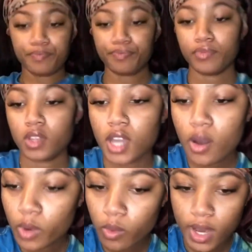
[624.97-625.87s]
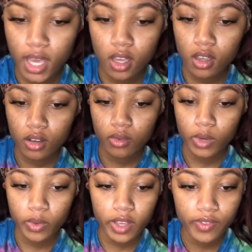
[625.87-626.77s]
Now we wait
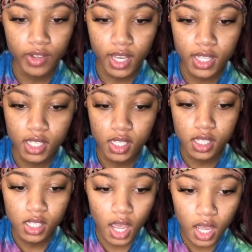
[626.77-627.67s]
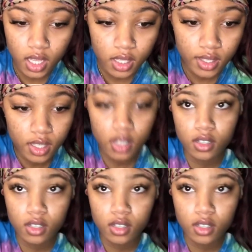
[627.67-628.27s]
for that to set